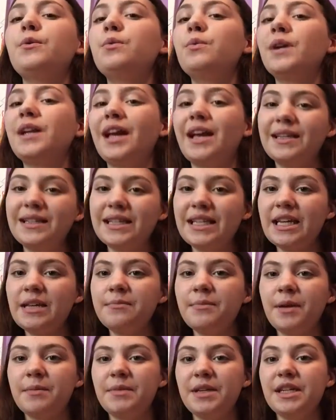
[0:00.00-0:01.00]
what I say
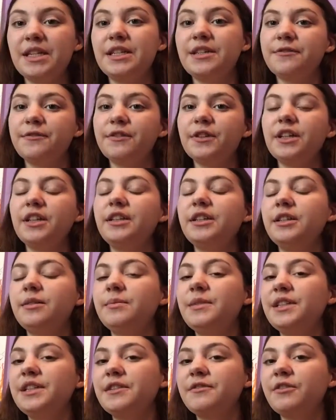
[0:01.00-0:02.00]
might be a little
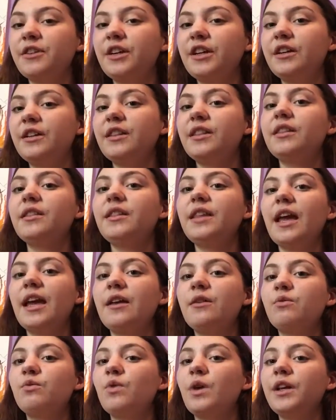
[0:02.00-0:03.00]
bit different
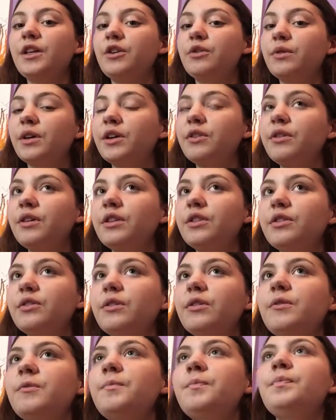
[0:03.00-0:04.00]
than what you are going
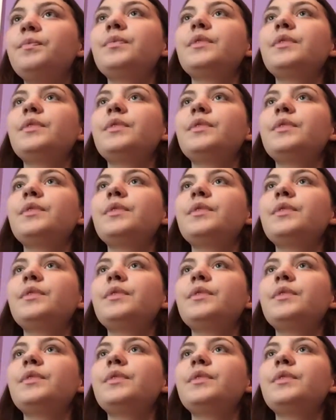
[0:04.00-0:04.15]
through.